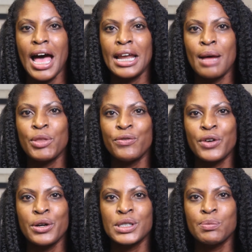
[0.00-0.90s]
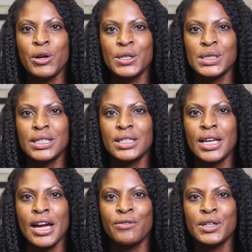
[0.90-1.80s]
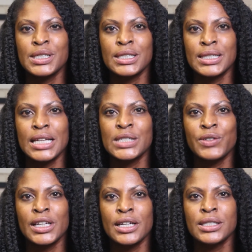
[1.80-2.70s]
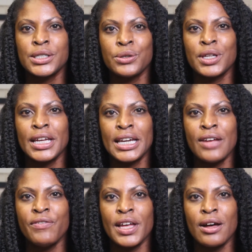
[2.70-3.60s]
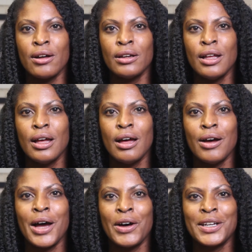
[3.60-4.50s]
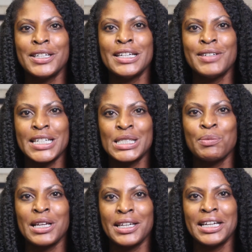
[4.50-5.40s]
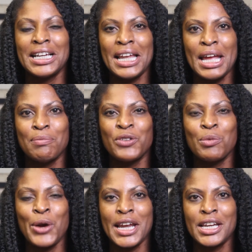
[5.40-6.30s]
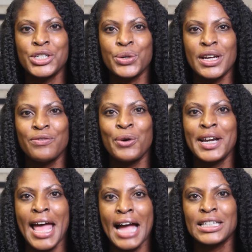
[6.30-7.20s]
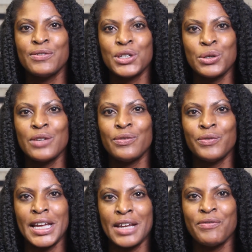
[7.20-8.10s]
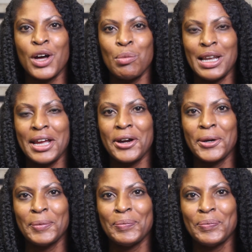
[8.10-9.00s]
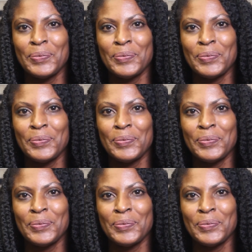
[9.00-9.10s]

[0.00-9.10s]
and I'm the first person to ever successfully sue the NFL on a disability claim for brain injury for an active duty NFL player.